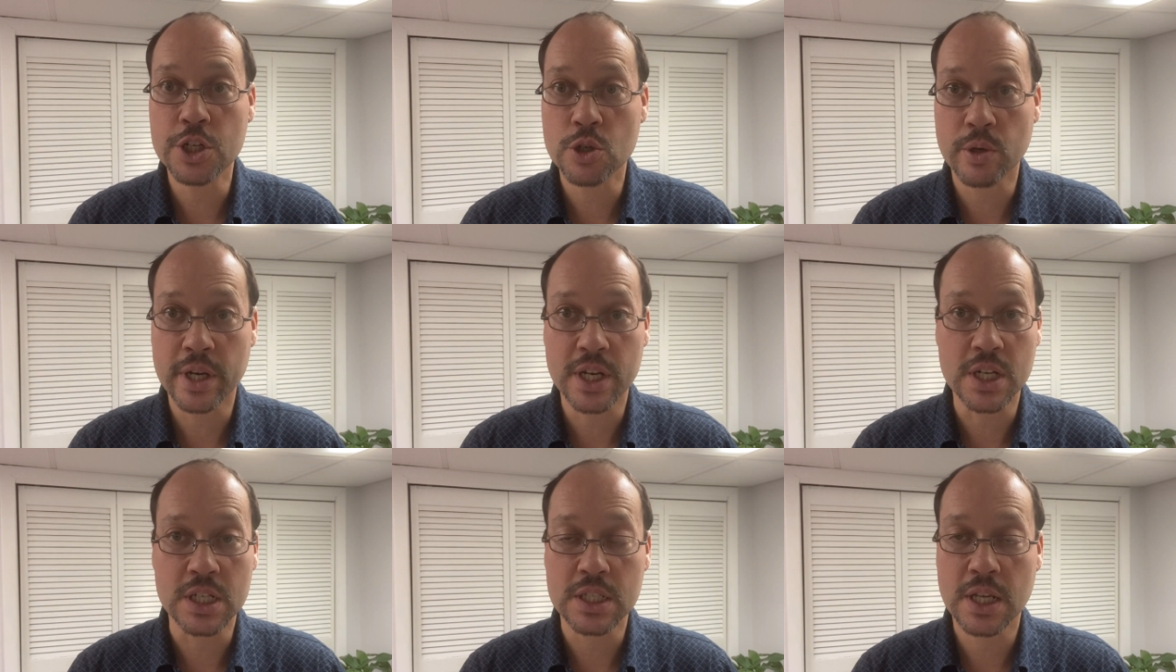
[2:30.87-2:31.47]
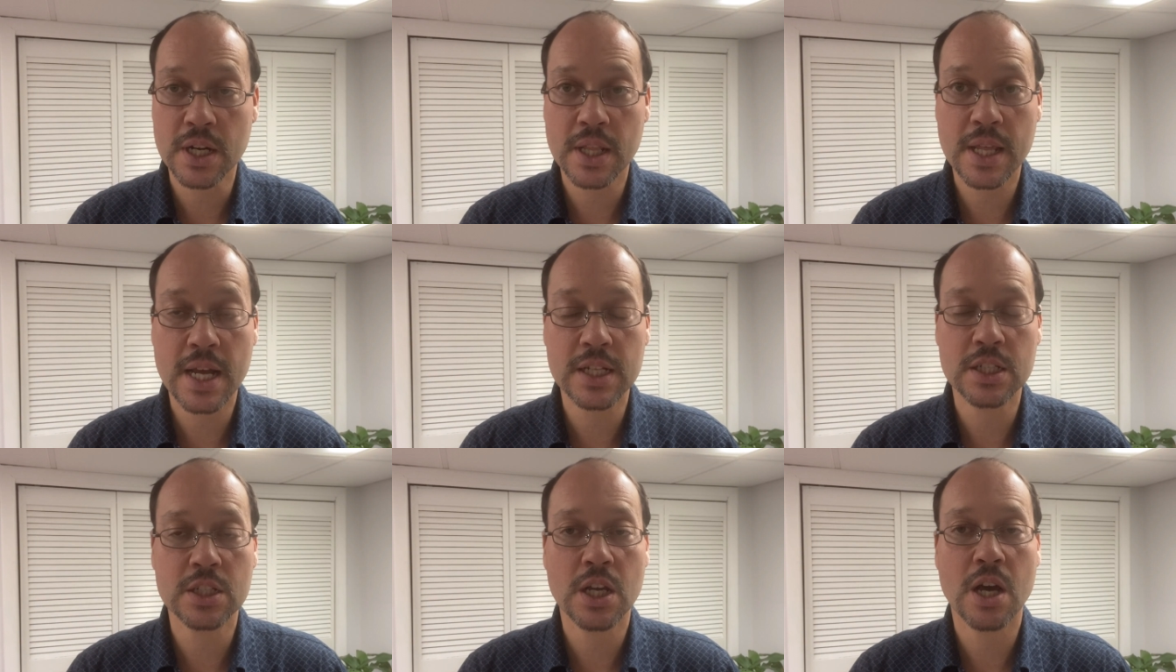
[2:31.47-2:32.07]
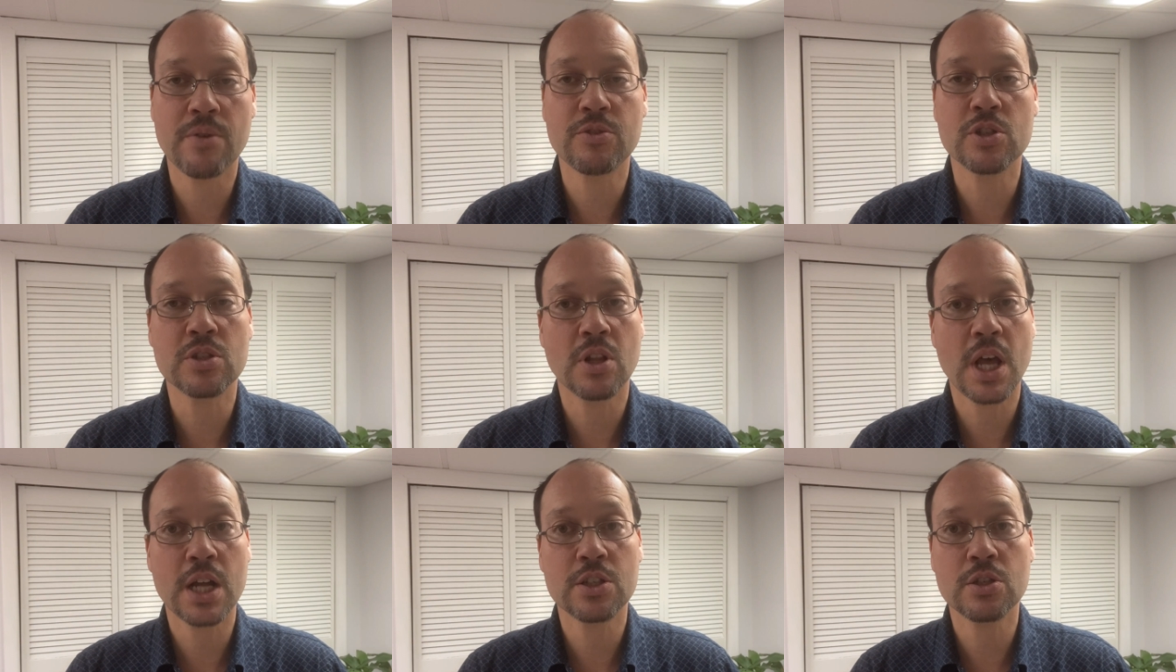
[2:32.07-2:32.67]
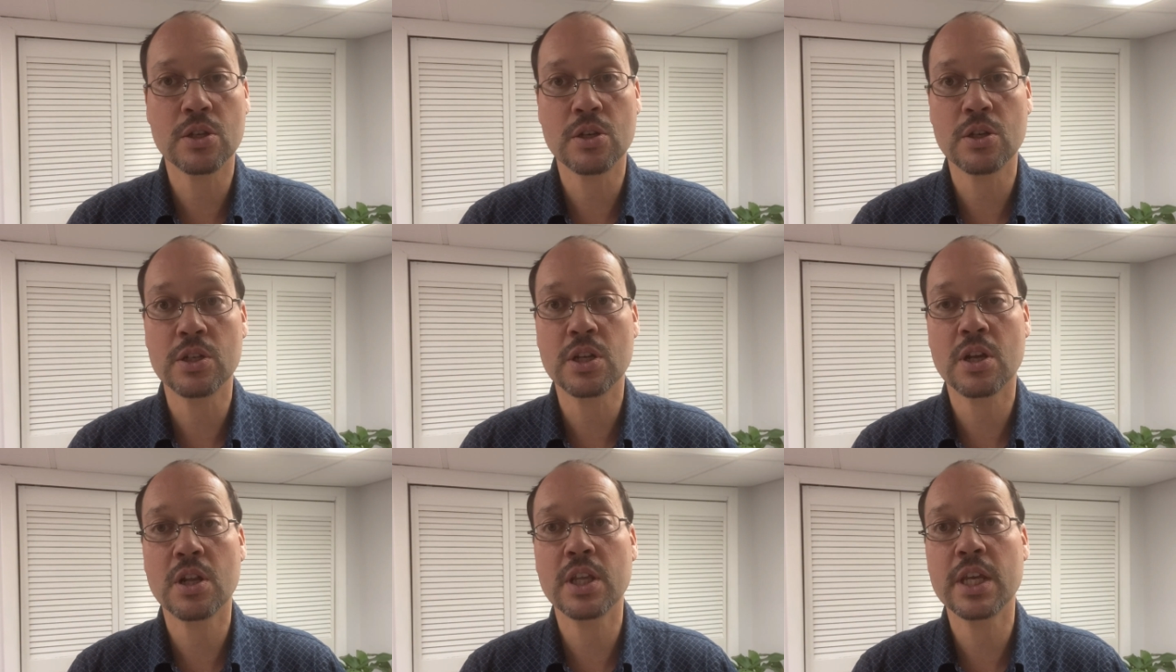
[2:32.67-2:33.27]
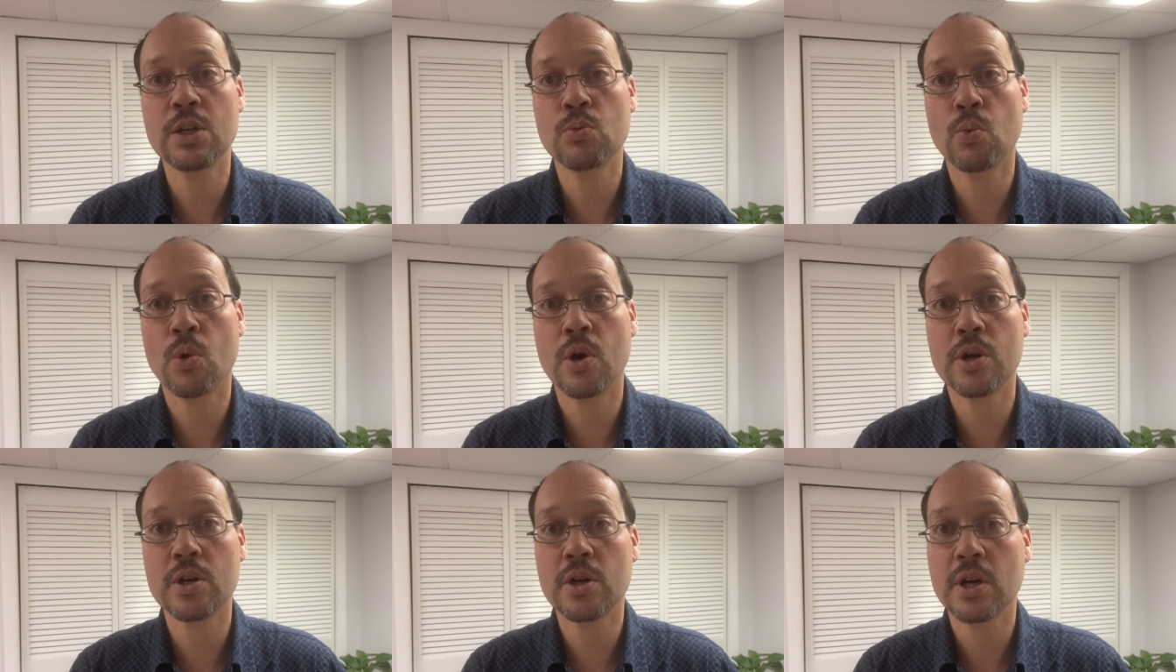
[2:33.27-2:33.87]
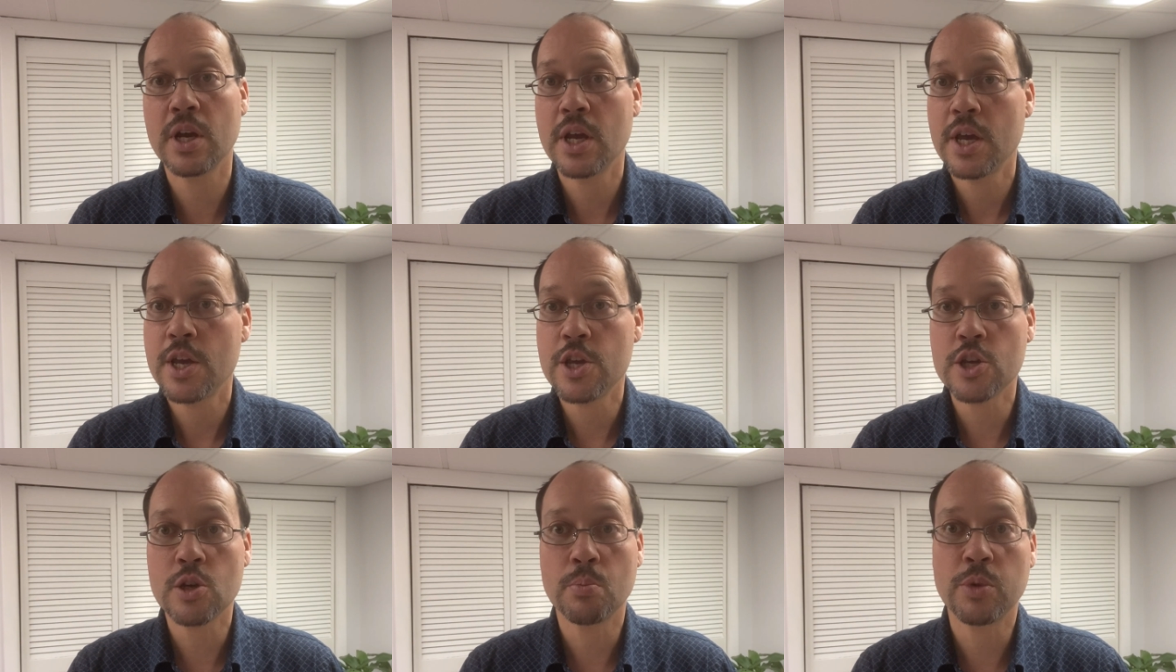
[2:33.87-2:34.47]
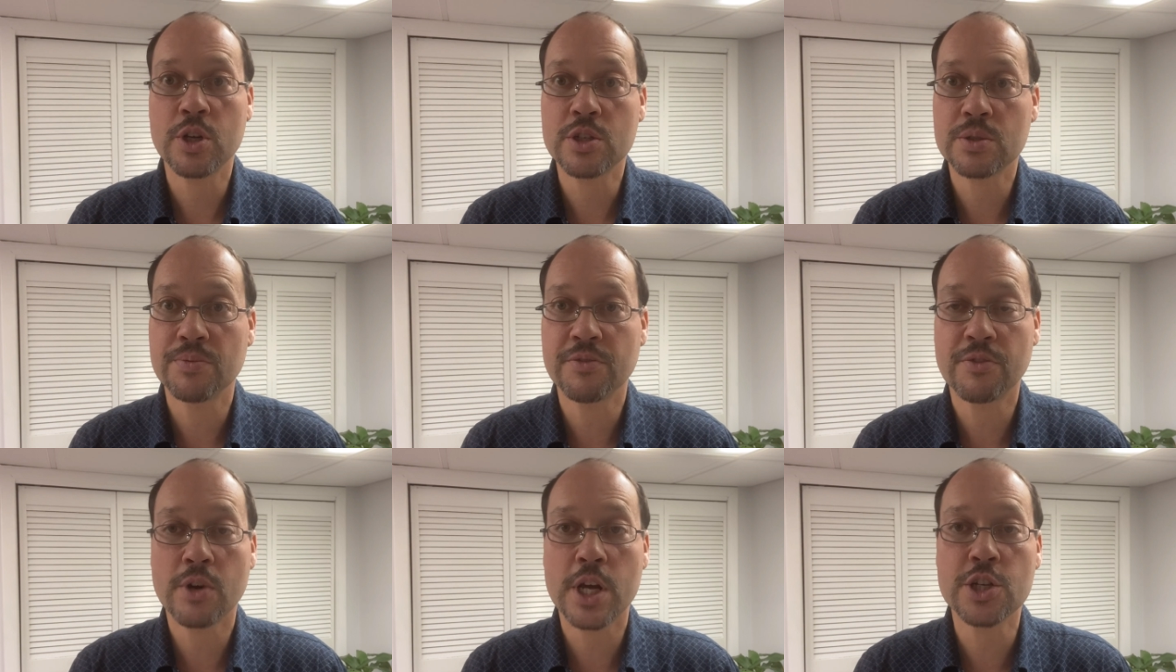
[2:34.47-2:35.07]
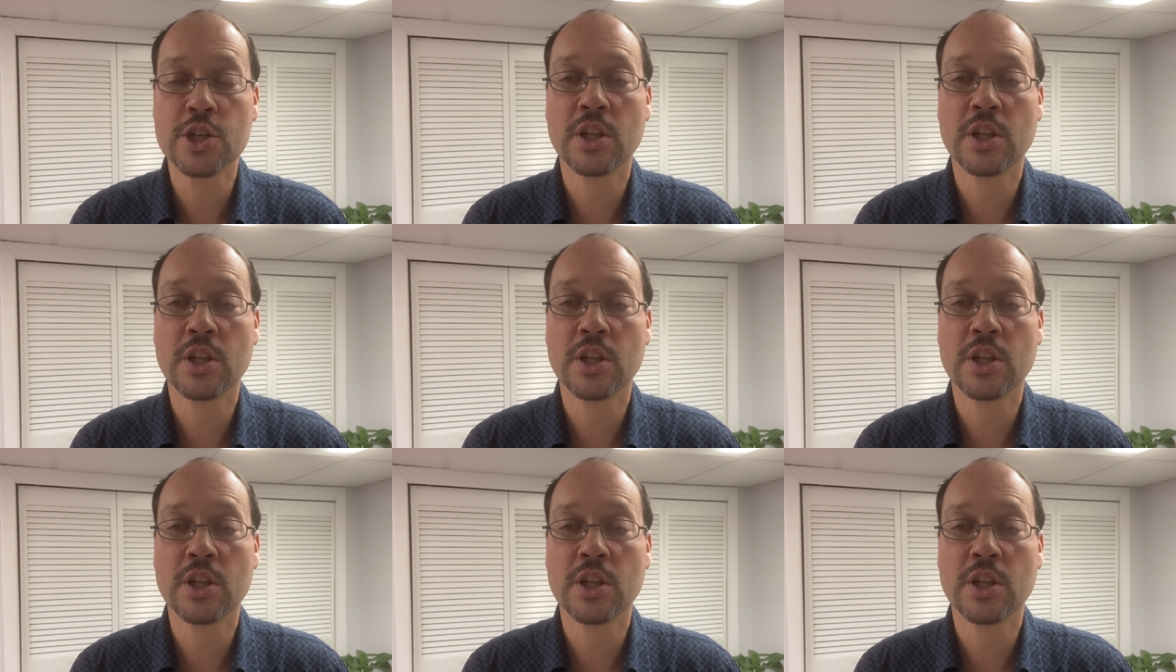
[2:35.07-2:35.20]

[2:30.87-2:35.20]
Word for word: drinks, none of that stuff. Just lots of good, clean water. You can put some fresh